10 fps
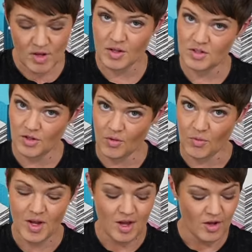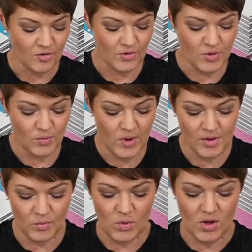So for the right
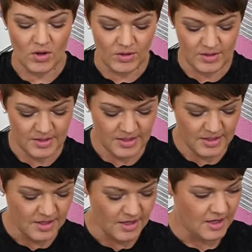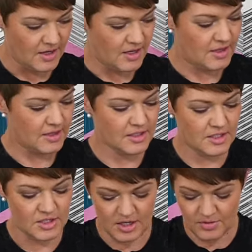wall, let's
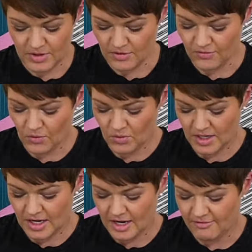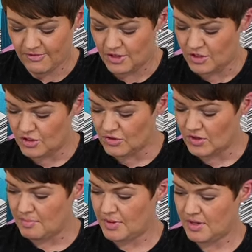start with the 4.5 inch
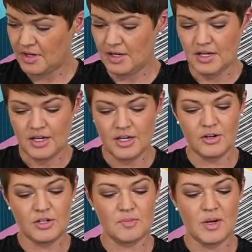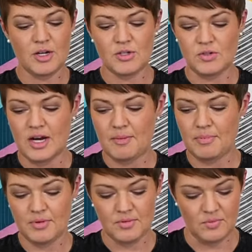strip. Here's my stripe
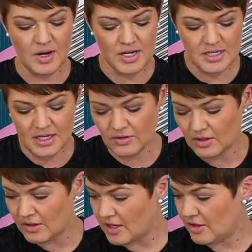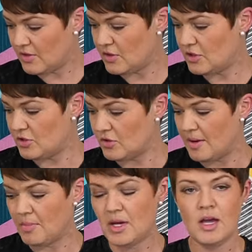running down the length of the
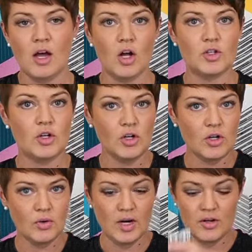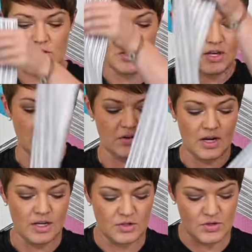strip. I'll turn it around to the other
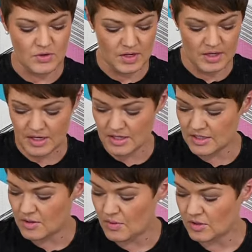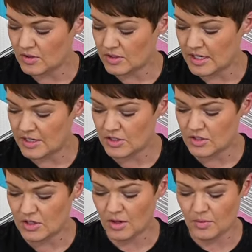end so you can kind of see what it looks like to
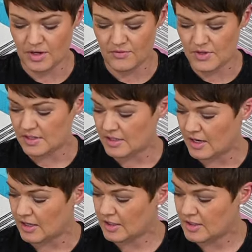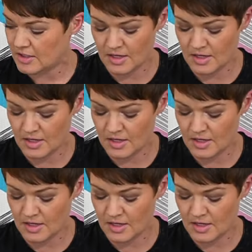start one of these cuts.